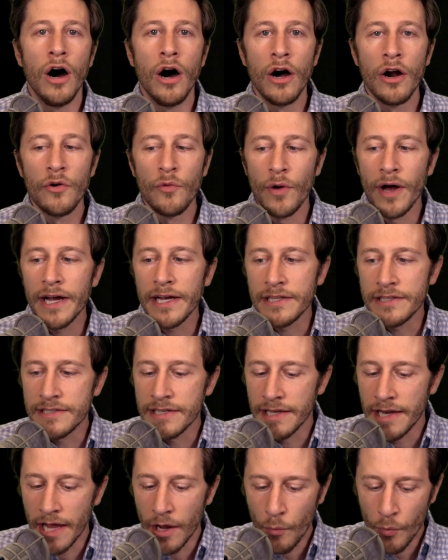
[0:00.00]
All right,
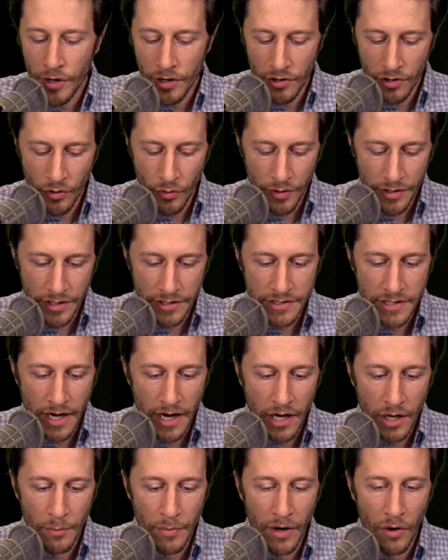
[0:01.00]
today we are going to
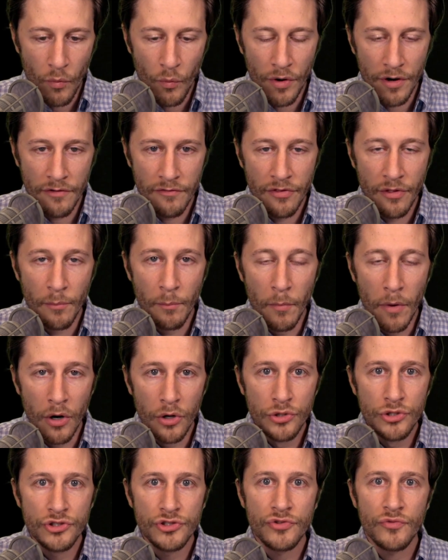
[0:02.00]
talk about one of the
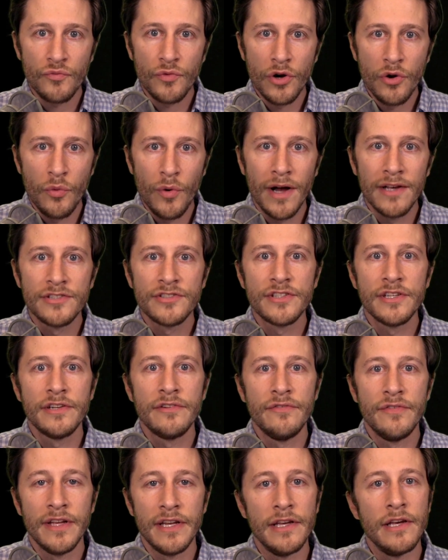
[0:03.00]
most
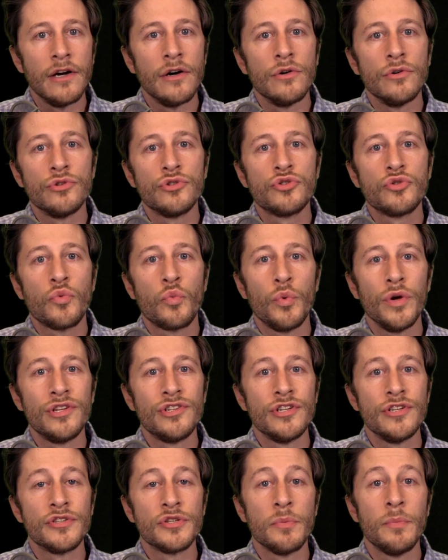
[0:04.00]
requested videos,
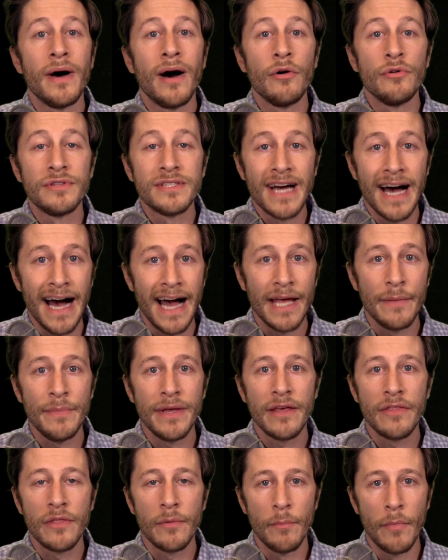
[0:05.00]
which is about
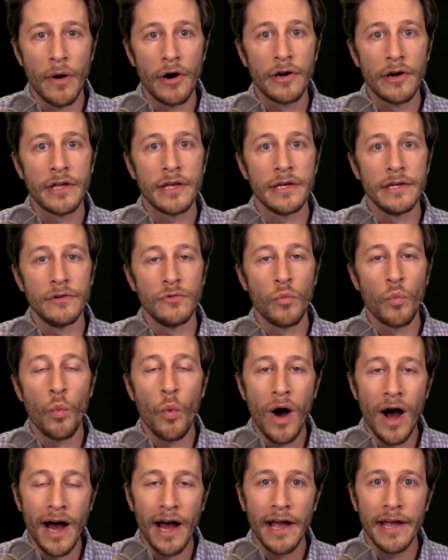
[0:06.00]
timing the market,
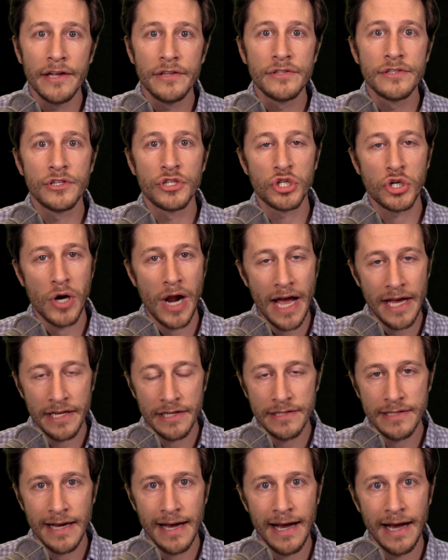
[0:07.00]
why to try to
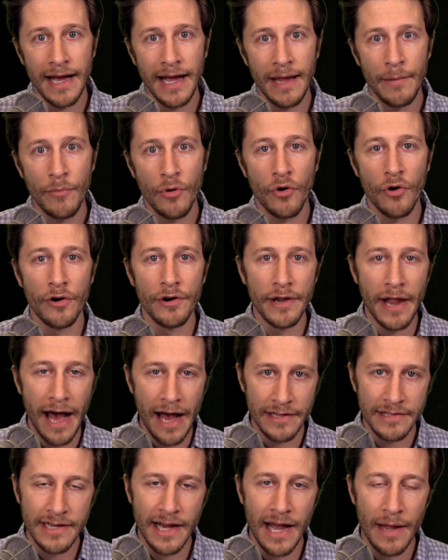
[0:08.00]
time or
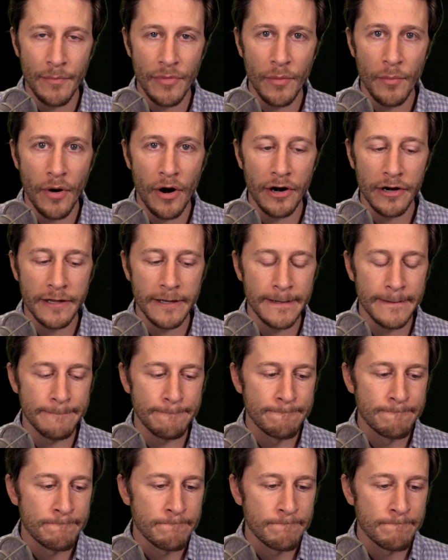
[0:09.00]
not time the market.